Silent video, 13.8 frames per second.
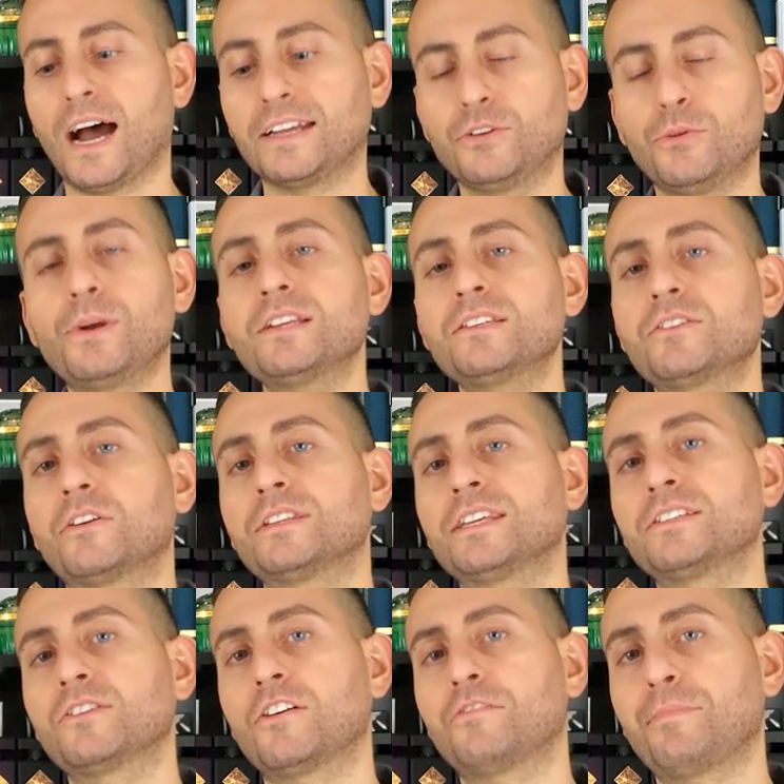I do want to start
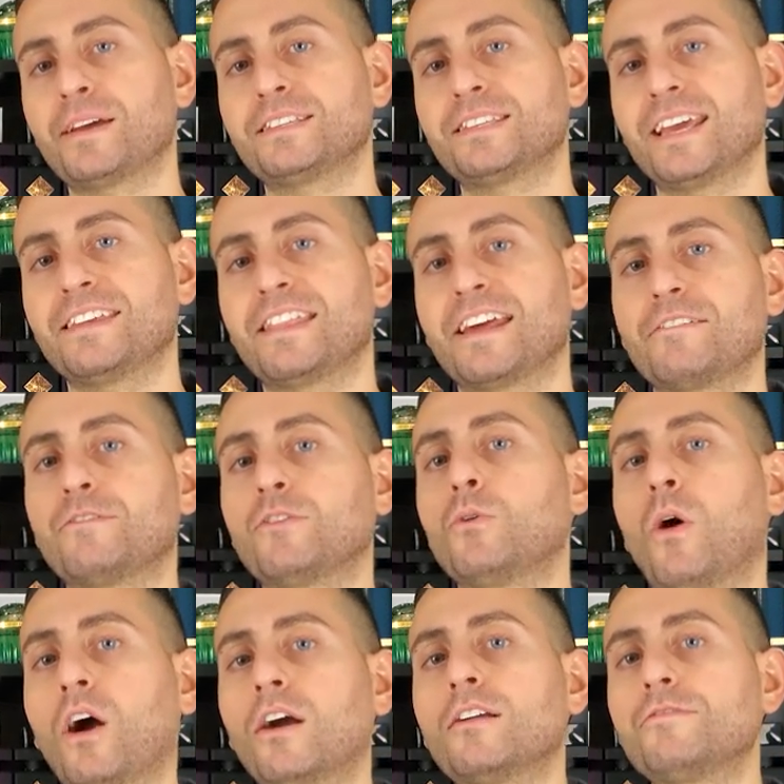things off by saying that if you
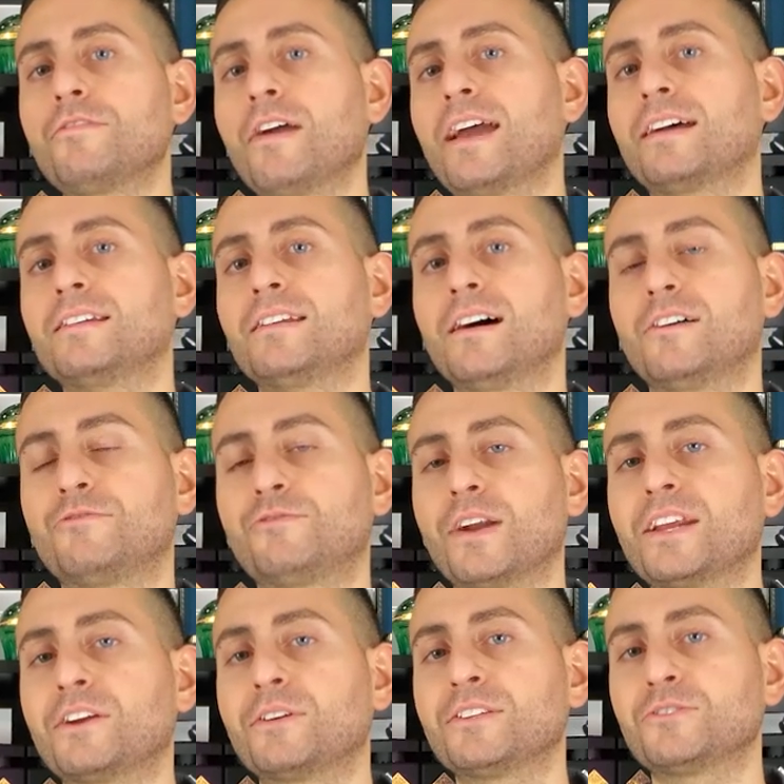are a fan of
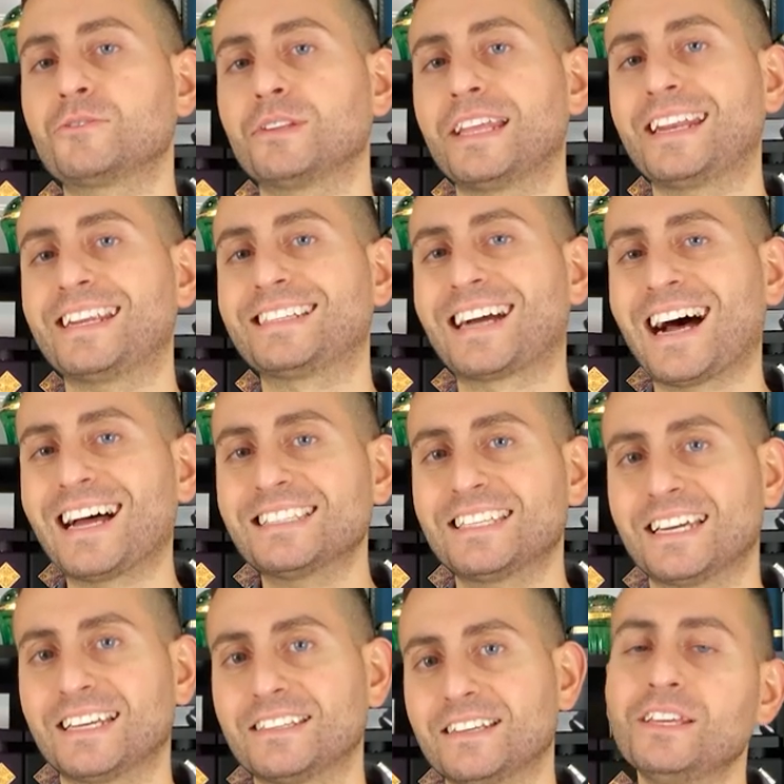fragrance-related content,